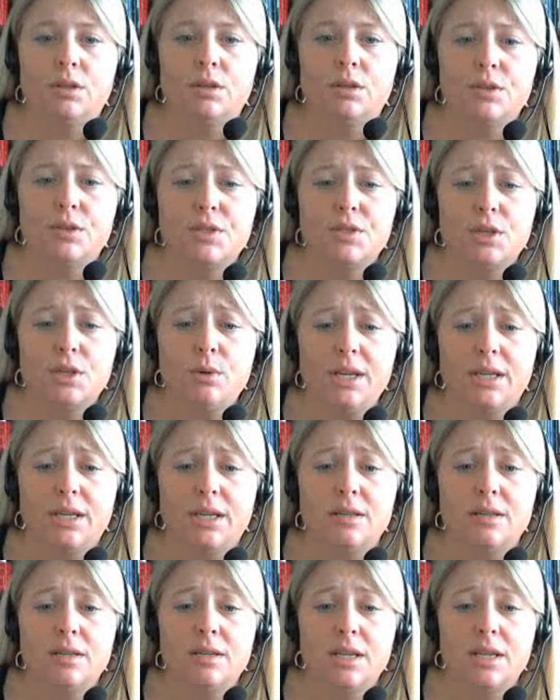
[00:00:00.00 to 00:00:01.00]
So
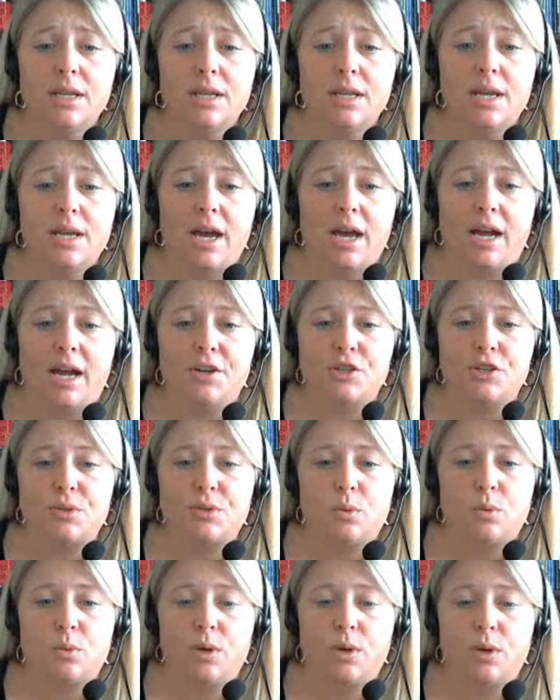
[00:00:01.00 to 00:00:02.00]
again, I just
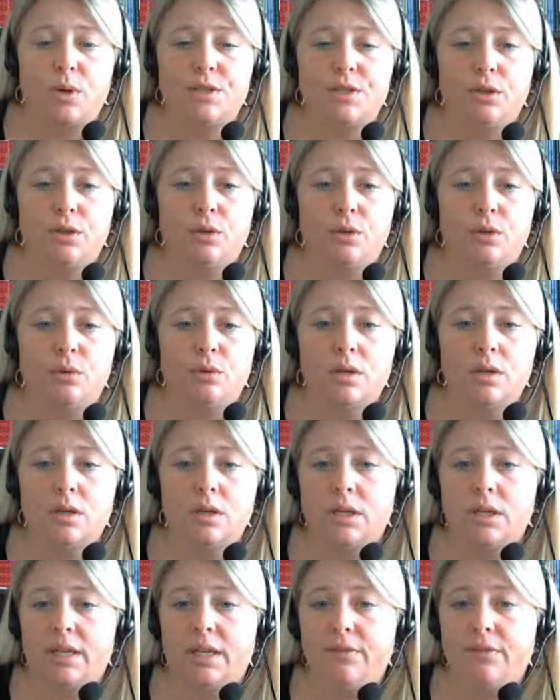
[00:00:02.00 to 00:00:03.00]
wanted to
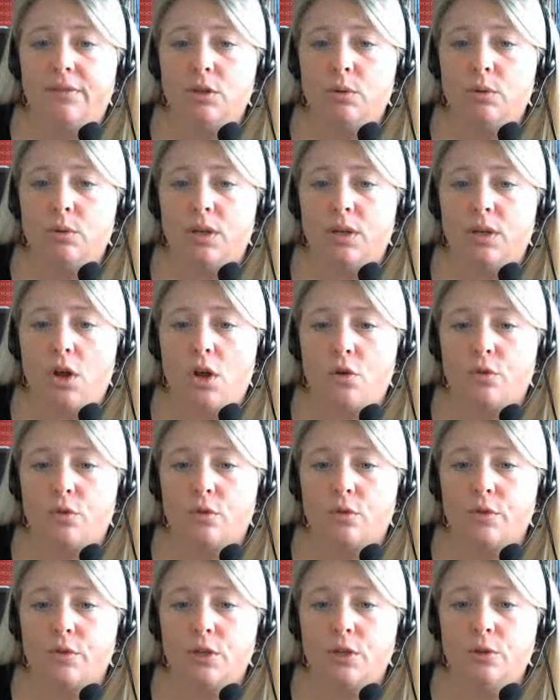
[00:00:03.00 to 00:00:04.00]
give you an
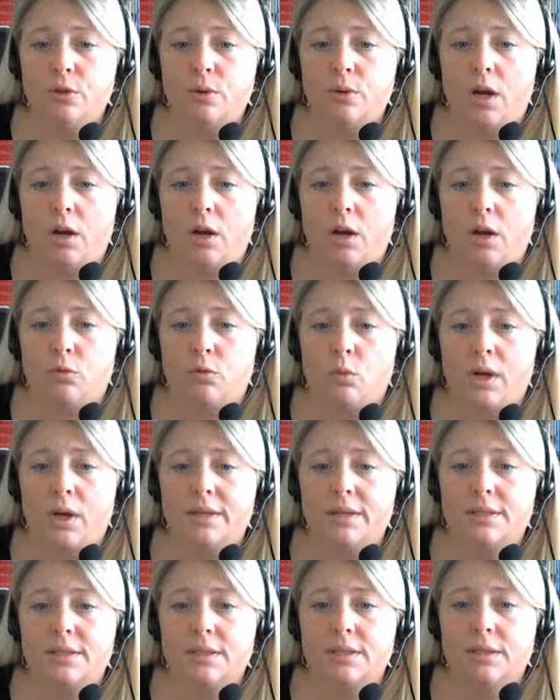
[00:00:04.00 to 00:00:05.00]
overview of
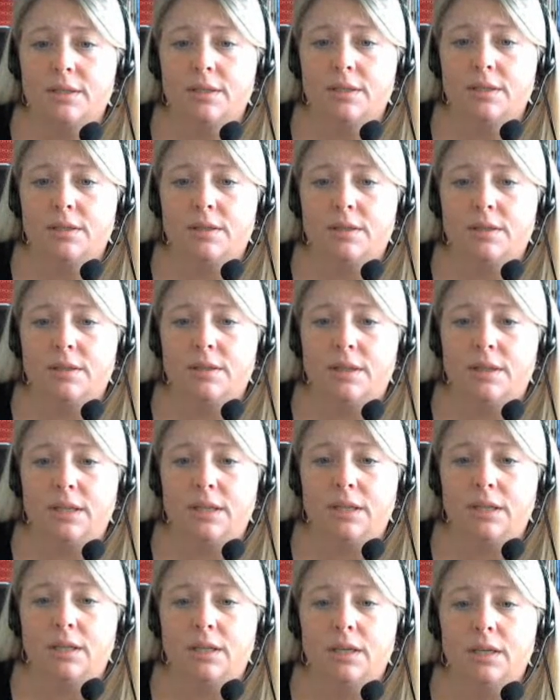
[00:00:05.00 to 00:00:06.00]
what
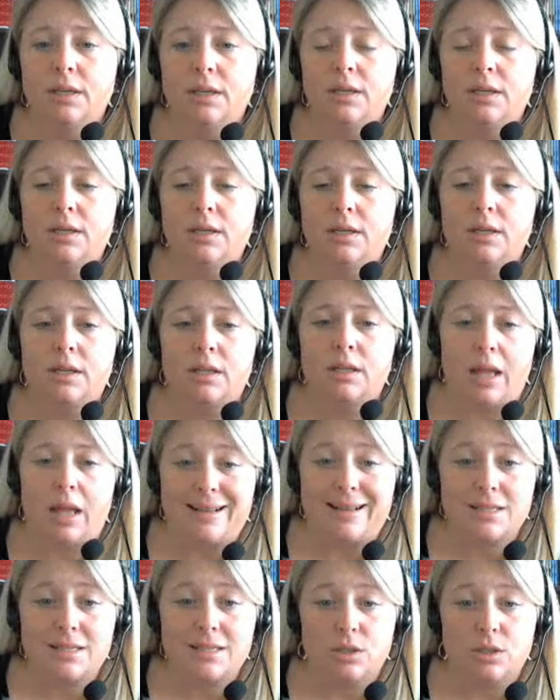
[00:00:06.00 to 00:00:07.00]
the
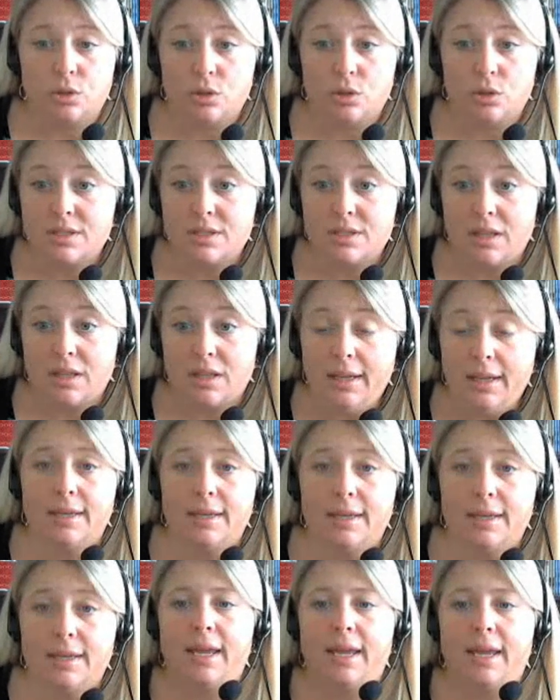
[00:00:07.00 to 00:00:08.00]
class looks like
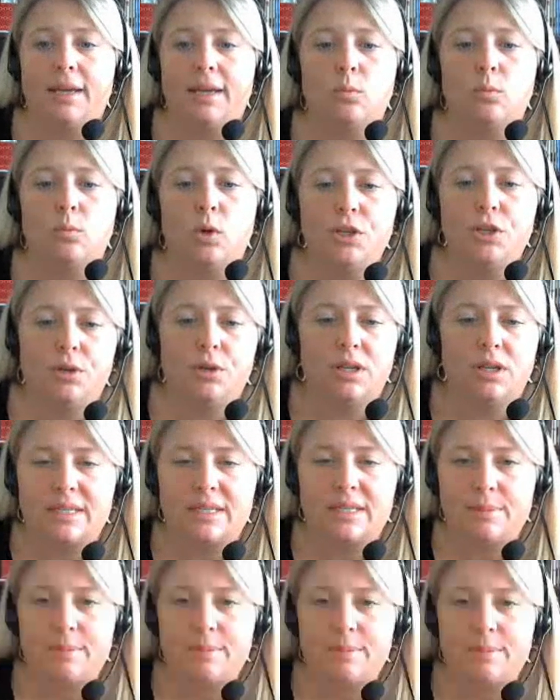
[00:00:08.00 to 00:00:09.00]
and what you can
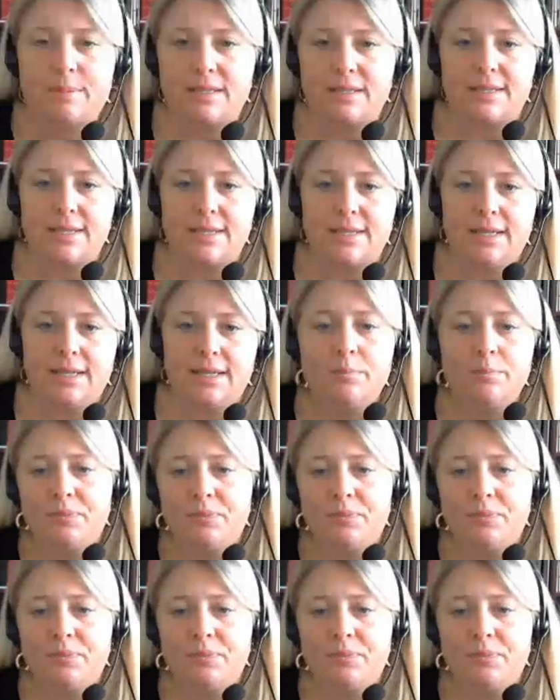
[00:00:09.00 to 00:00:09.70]
expect to see.